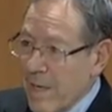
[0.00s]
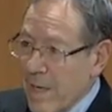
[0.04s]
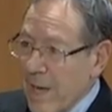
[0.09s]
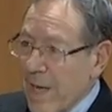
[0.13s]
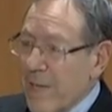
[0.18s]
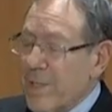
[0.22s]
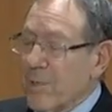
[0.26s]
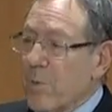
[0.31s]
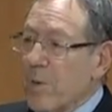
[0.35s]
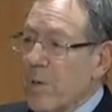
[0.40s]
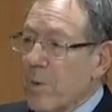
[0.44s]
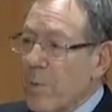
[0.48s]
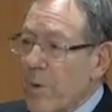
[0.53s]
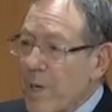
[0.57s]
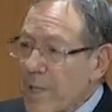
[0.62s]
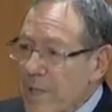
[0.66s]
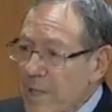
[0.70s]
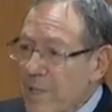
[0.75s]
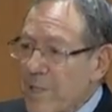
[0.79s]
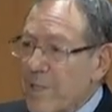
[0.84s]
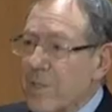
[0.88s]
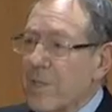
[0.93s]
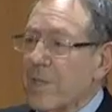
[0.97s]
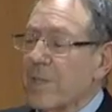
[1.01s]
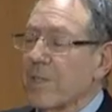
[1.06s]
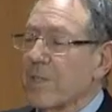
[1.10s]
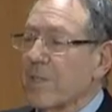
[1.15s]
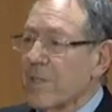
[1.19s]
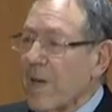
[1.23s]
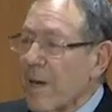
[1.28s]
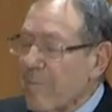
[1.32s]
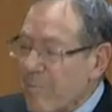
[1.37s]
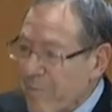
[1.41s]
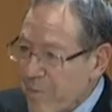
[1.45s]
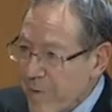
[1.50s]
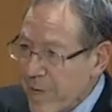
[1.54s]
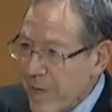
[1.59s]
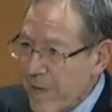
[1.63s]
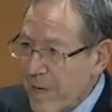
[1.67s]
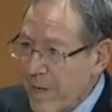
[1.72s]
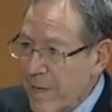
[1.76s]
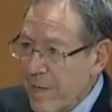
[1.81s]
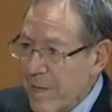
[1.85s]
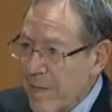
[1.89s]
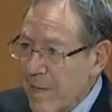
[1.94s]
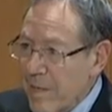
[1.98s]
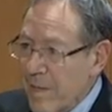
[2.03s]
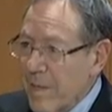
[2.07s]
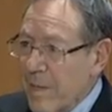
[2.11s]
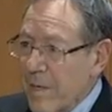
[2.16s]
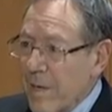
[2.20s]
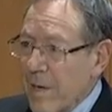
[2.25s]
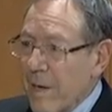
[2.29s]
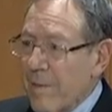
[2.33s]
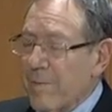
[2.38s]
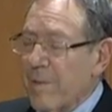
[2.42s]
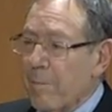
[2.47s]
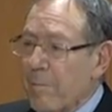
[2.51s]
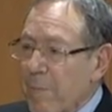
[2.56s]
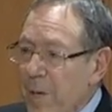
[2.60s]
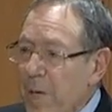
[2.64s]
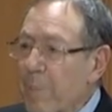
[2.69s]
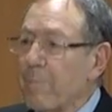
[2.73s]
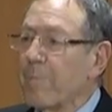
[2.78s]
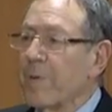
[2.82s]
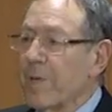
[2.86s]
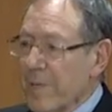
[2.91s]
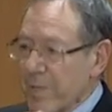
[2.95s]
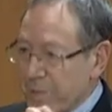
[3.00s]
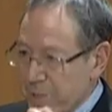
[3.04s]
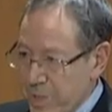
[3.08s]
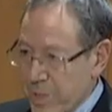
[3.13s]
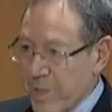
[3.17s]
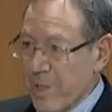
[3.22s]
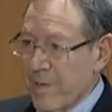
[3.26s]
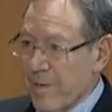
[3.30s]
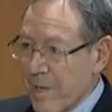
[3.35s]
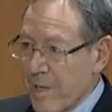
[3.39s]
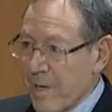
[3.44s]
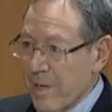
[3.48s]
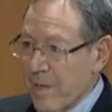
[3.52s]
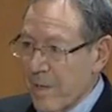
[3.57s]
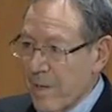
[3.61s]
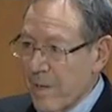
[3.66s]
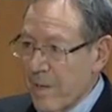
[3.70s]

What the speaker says: as we witness the suffering of the people in Syria,